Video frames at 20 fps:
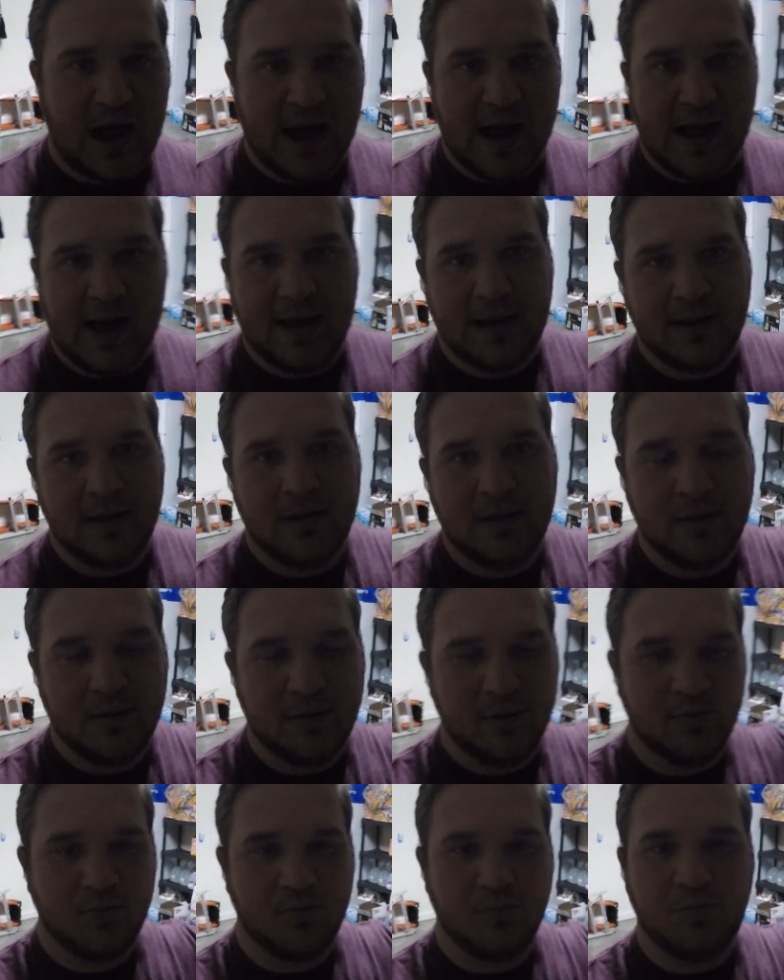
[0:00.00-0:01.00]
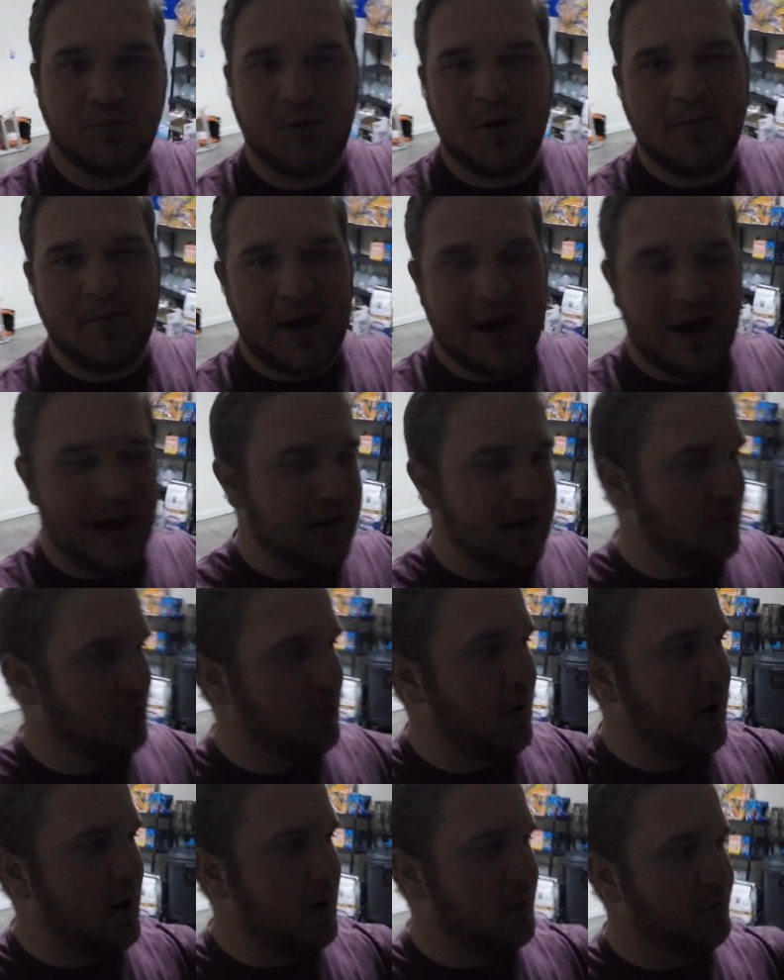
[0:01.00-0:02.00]
I put my hand
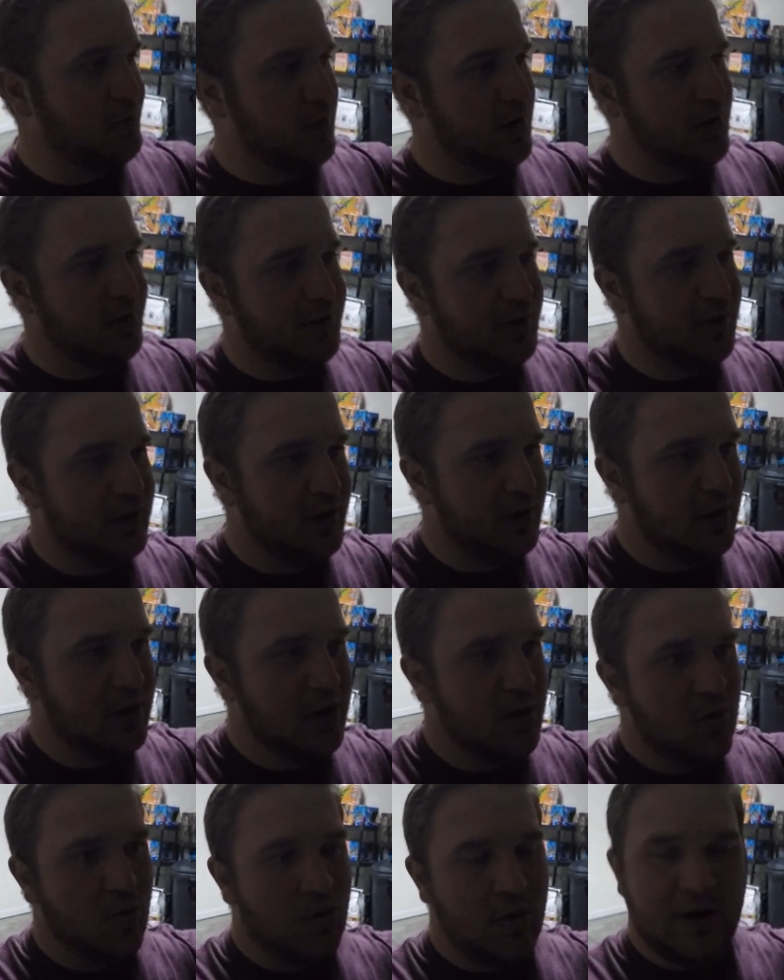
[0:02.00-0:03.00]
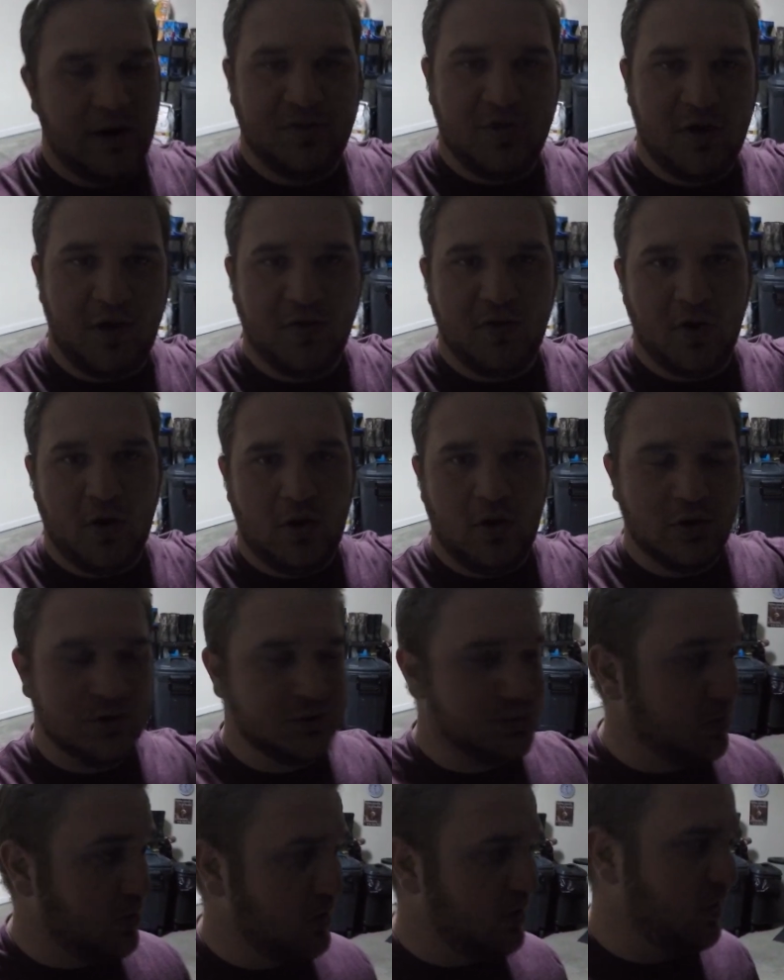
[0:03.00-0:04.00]
around where I thought the
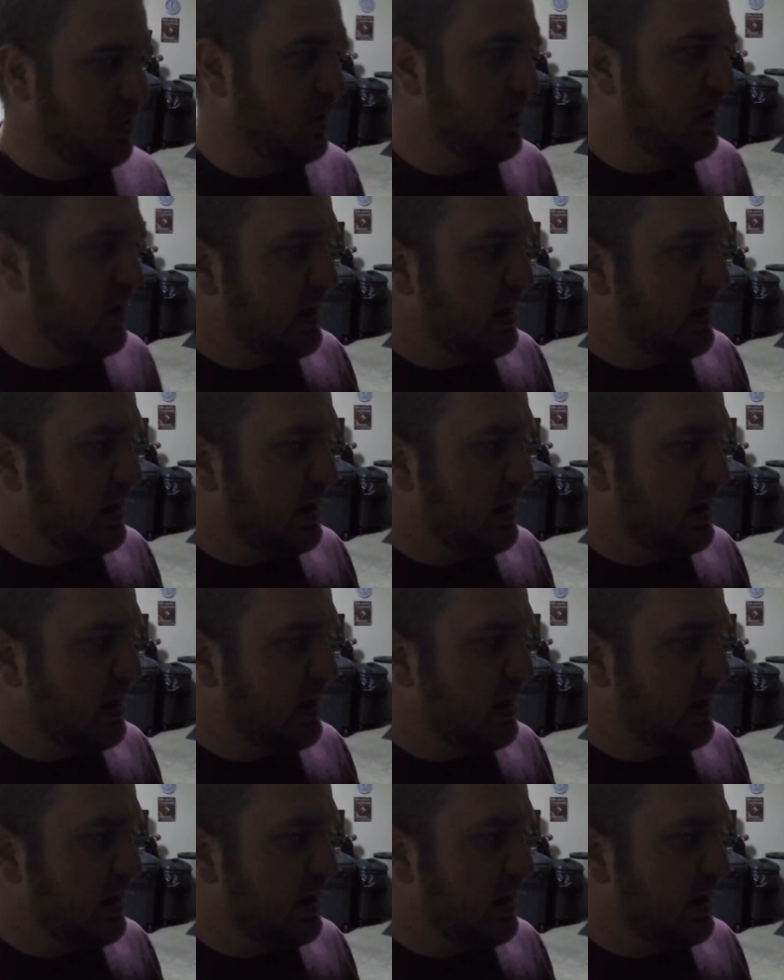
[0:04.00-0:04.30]
holes were.